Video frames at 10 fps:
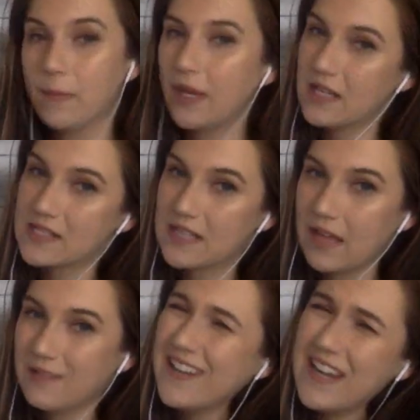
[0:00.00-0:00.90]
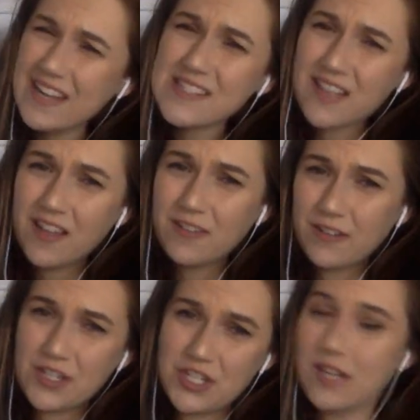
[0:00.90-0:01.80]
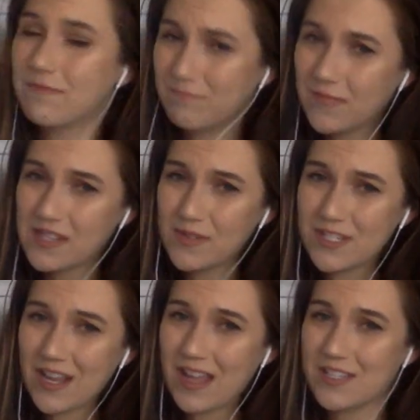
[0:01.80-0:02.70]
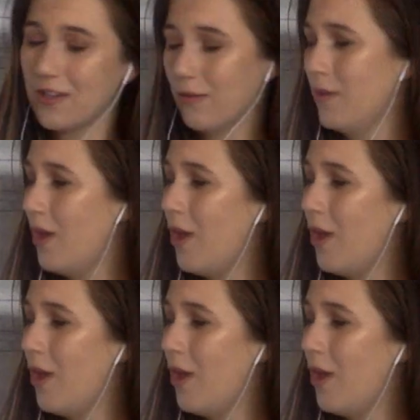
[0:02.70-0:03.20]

Because again, it's a coloring sheet. That's what you gotta do.